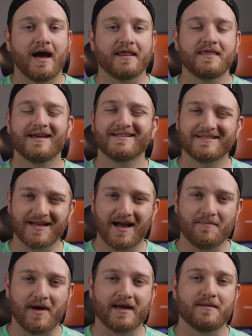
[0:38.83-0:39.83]
I think it's
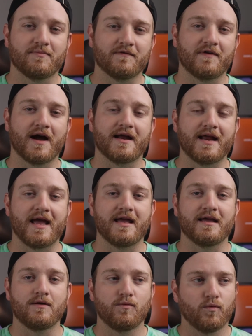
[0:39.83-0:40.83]
time I can provide
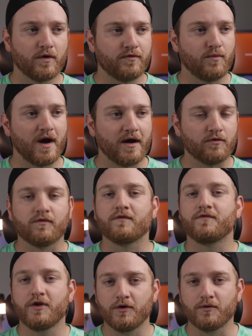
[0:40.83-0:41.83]
a worthwhile
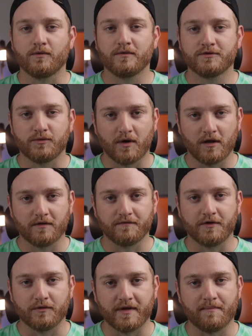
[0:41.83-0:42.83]
review to all of
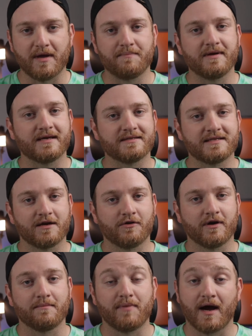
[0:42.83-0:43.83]
you that may be
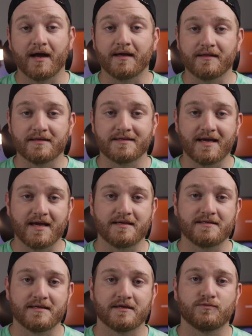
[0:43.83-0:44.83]
considering buying this
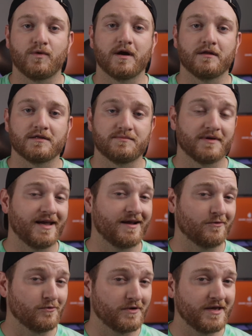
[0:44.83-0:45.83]
K6 wireless
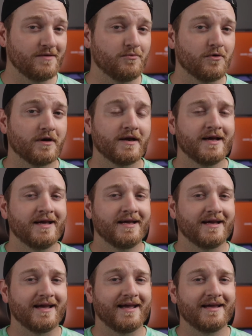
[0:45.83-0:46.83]
mechanical keyboard
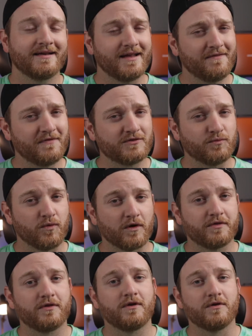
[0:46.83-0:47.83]
and if it's
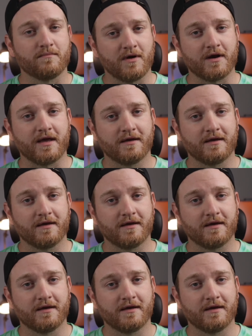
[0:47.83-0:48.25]
worth your money.